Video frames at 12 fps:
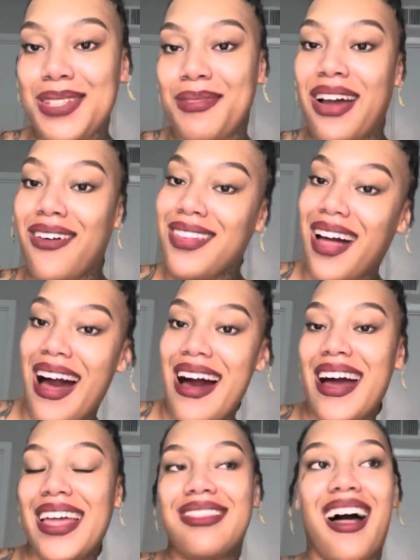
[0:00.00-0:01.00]
I'm not gonna
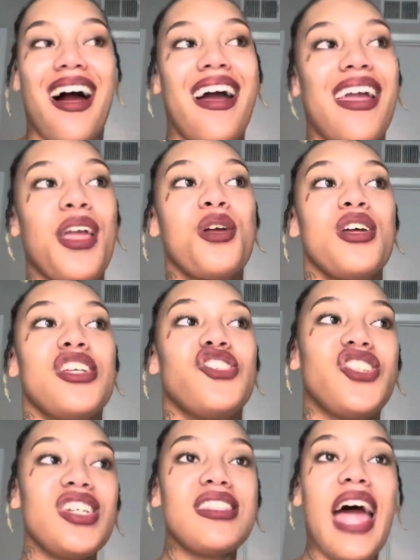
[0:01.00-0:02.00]
lie, like
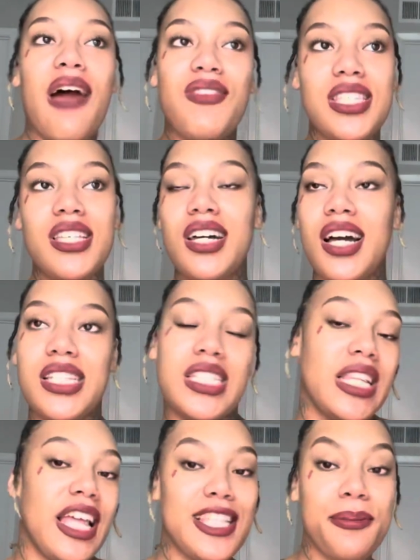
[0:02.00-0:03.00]
just having to
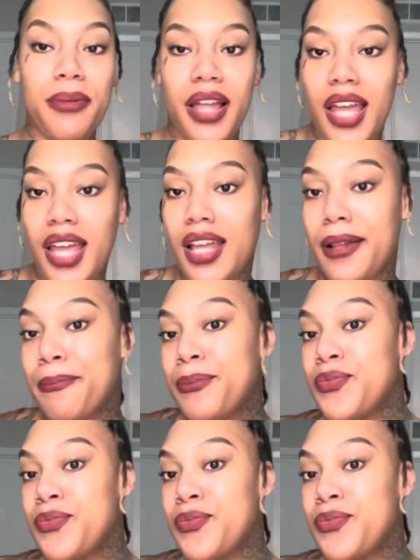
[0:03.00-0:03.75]
constantly explain.